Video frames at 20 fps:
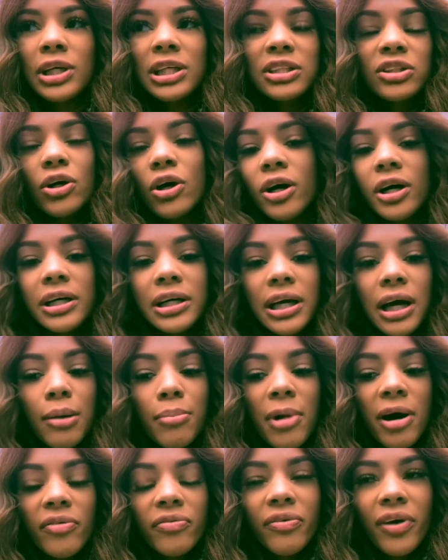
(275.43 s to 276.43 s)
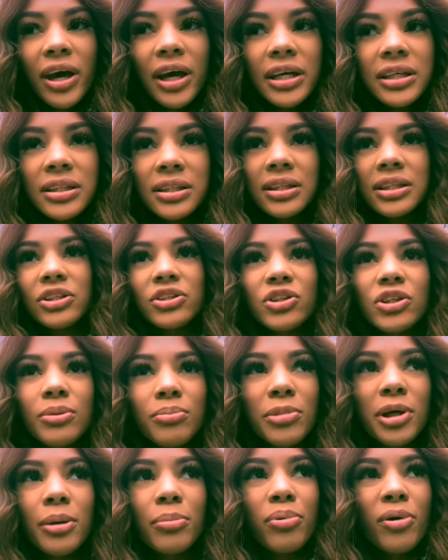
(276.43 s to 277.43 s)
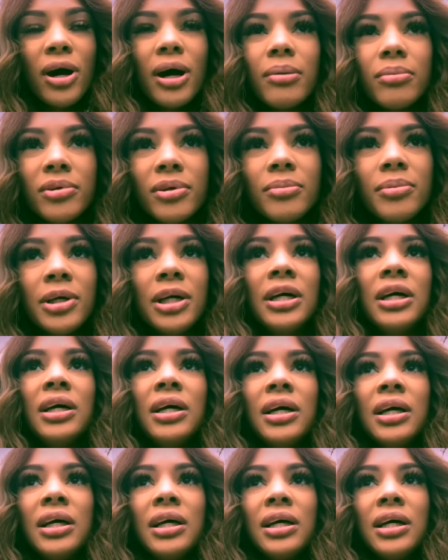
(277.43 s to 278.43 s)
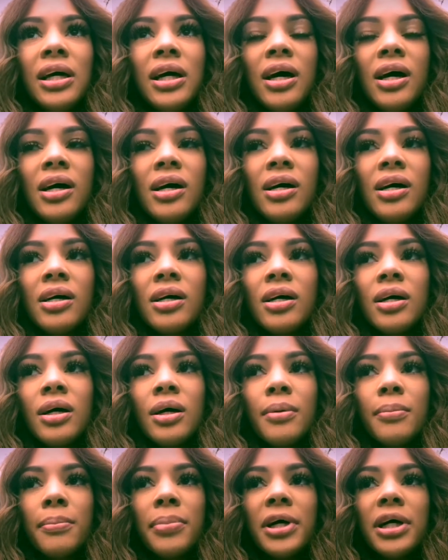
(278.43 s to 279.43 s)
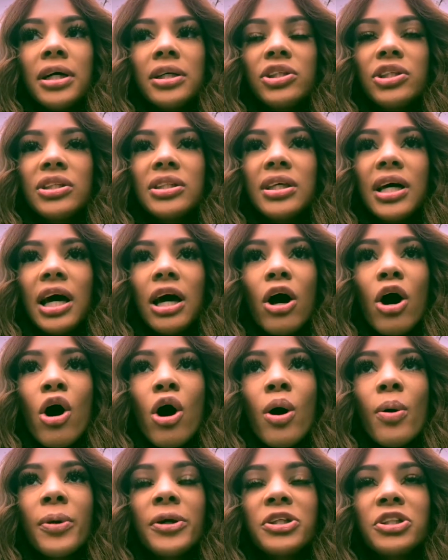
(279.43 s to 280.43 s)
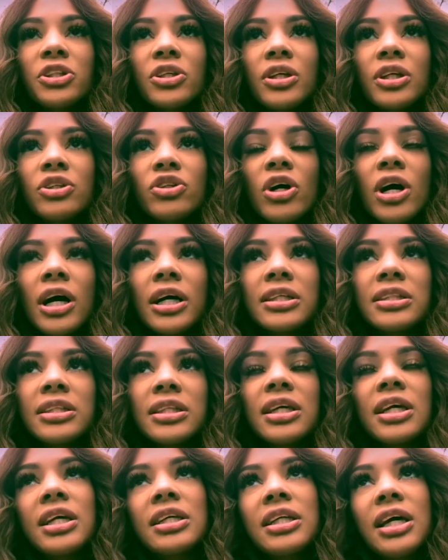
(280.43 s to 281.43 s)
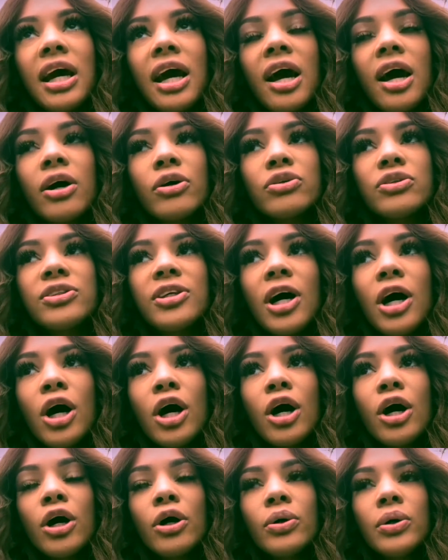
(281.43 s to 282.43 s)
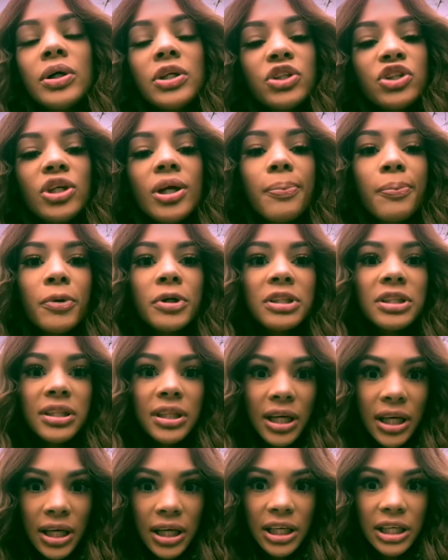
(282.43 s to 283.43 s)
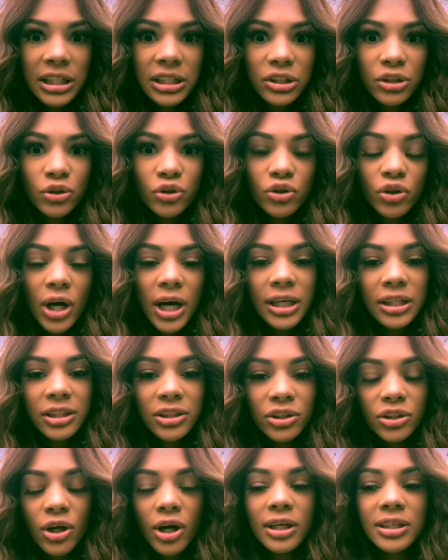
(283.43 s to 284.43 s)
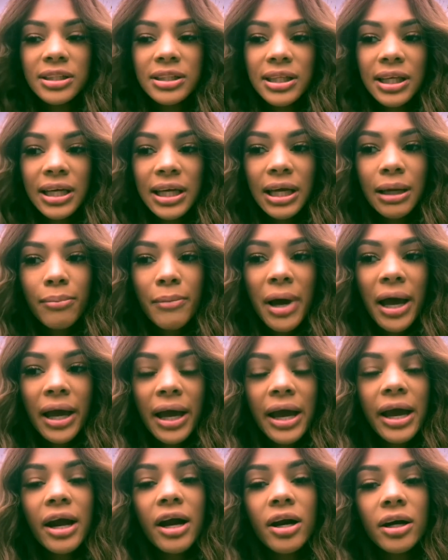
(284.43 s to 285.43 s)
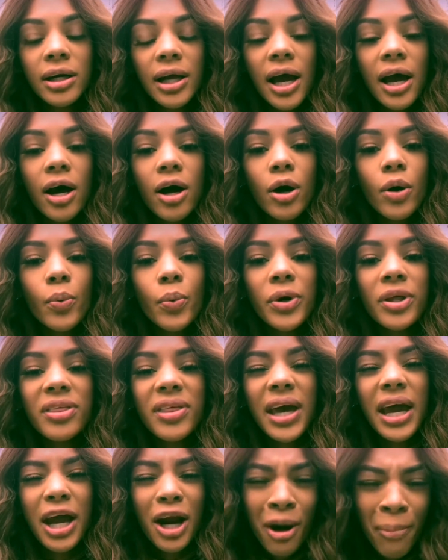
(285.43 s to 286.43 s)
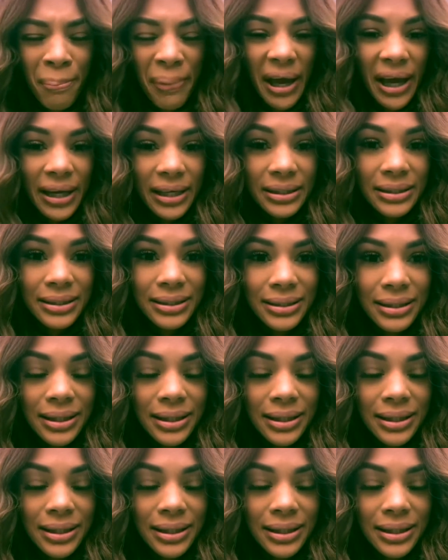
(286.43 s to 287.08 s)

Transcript: It's already out my face. It shouldn't be a problem. But she's like, oh, we're just going to try to slick it down. So she proceeds to try to start slicking my hair down with hair paste.